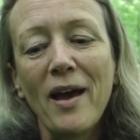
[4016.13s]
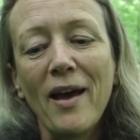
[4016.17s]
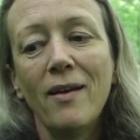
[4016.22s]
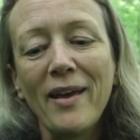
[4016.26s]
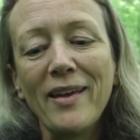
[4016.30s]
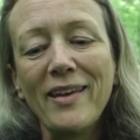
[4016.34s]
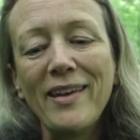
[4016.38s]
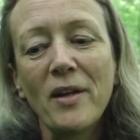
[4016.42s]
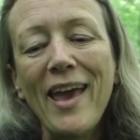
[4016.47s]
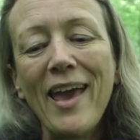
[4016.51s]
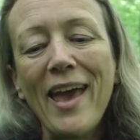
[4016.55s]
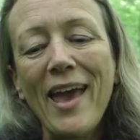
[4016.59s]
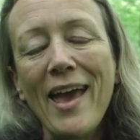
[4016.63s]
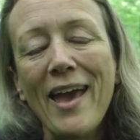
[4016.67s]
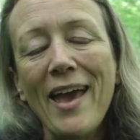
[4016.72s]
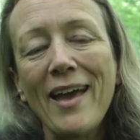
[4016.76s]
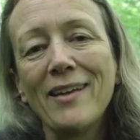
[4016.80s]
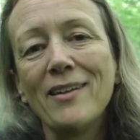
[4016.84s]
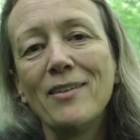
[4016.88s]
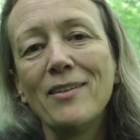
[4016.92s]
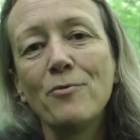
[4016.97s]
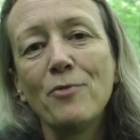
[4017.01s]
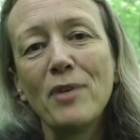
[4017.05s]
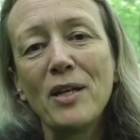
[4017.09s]

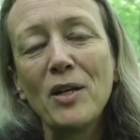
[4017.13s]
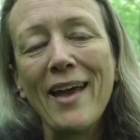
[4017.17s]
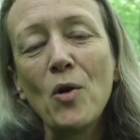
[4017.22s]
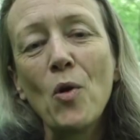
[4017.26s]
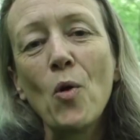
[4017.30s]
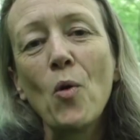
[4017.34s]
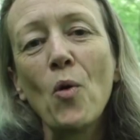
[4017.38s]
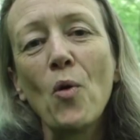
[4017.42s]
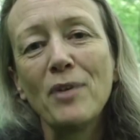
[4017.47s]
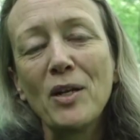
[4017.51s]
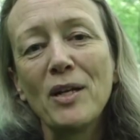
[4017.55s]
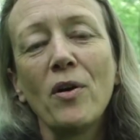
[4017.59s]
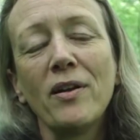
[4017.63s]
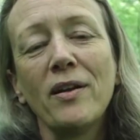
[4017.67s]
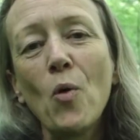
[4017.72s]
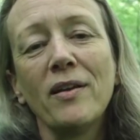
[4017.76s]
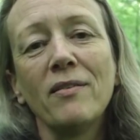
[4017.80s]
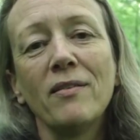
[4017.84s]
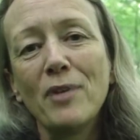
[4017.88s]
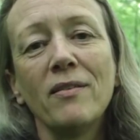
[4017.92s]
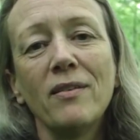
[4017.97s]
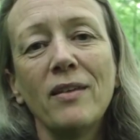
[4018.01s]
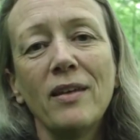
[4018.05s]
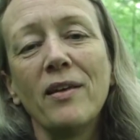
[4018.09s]
can record,
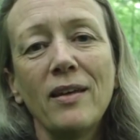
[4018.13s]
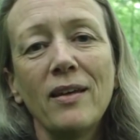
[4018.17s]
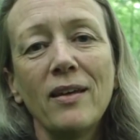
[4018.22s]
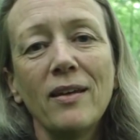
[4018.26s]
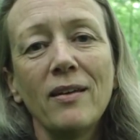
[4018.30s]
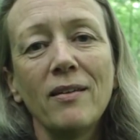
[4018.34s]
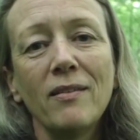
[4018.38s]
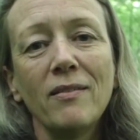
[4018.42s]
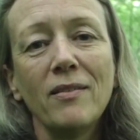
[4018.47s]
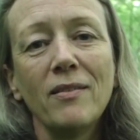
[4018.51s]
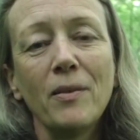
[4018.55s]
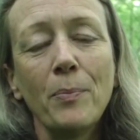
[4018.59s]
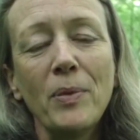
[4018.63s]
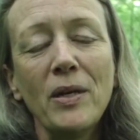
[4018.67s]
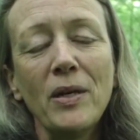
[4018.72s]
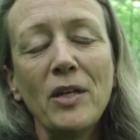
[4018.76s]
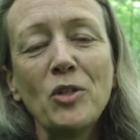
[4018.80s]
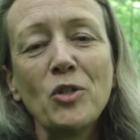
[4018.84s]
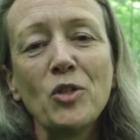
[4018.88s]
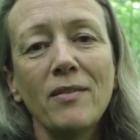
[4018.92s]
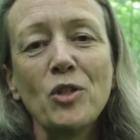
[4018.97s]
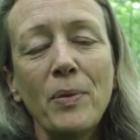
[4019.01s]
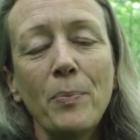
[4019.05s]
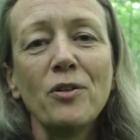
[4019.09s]
and the
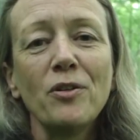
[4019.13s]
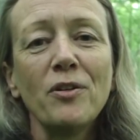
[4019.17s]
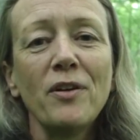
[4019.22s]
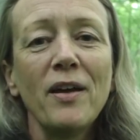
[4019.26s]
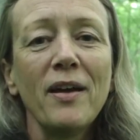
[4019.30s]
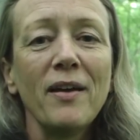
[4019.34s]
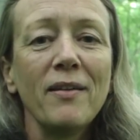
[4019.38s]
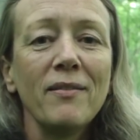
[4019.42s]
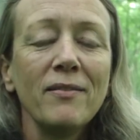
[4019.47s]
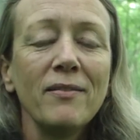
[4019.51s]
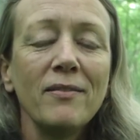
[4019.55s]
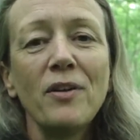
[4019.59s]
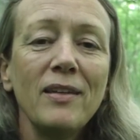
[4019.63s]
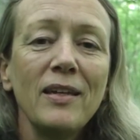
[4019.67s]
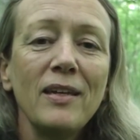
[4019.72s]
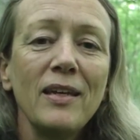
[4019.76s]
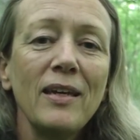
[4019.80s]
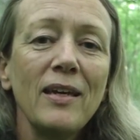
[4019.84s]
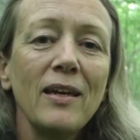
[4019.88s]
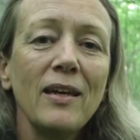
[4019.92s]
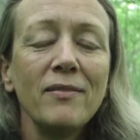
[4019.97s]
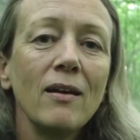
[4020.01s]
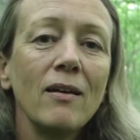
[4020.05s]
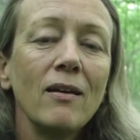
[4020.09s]
picture and
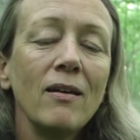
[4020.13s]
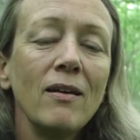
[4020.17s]
the